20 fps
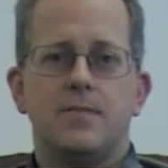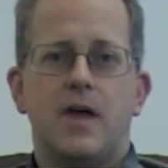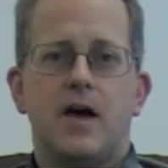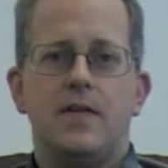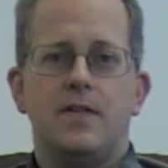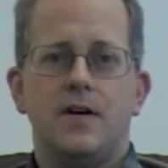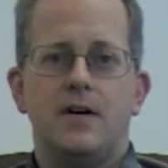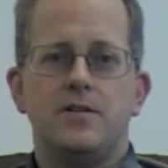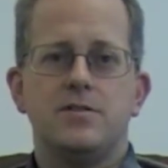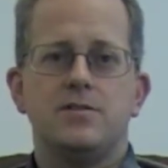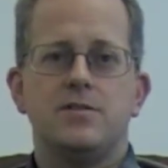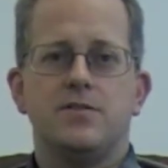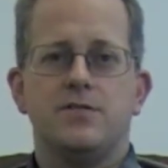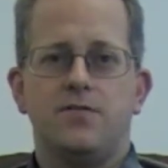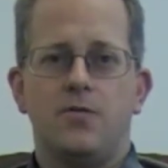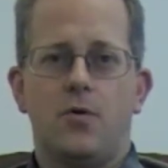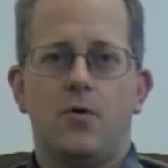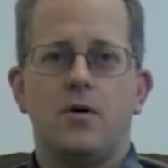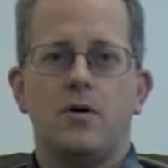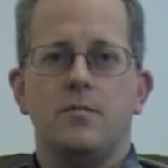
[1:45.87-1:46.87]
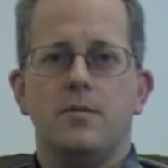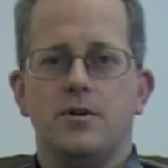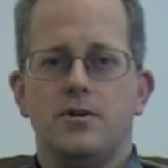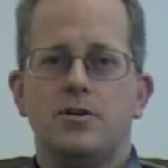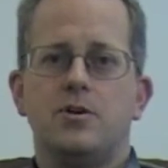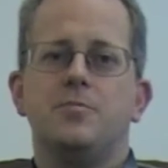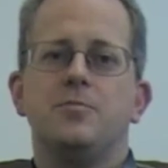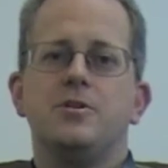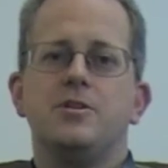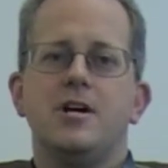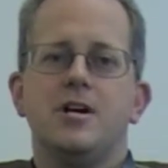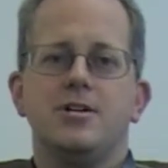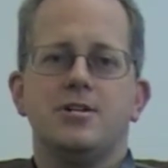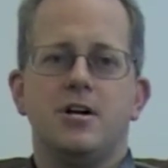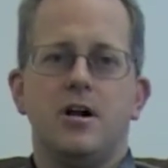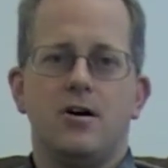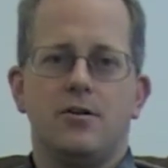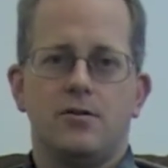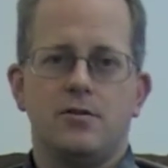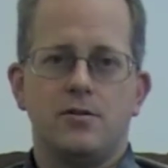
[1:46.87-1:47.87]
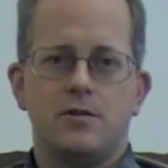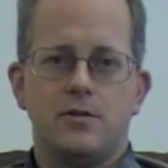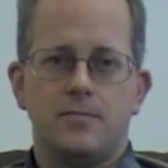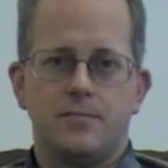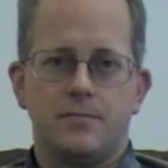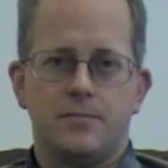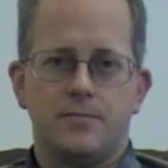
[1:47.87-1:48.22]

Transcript: and that is the form interpretation algorithm.